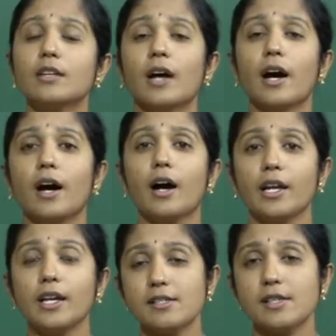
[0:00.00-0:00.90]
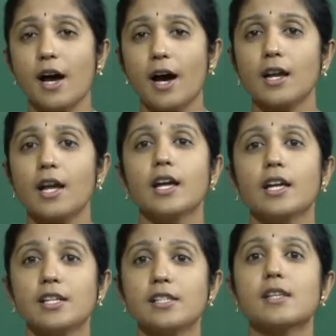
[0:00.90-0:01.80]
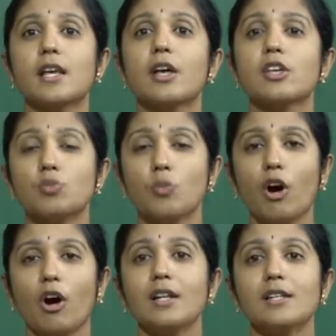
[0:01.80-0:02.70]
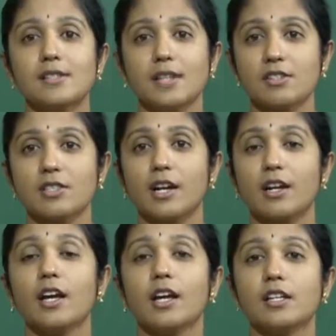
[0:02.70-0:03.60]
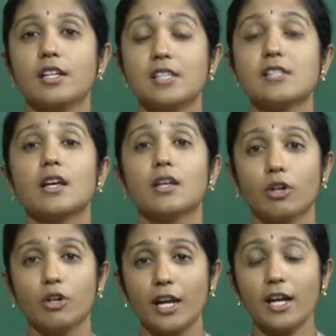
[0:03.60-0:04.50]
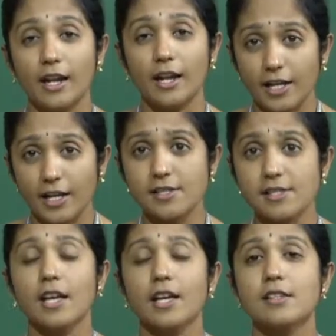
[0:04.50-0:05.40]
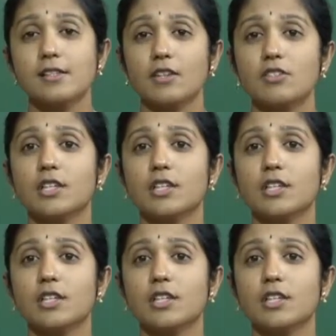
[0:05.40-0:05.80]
the ISR is small, such that it is less, such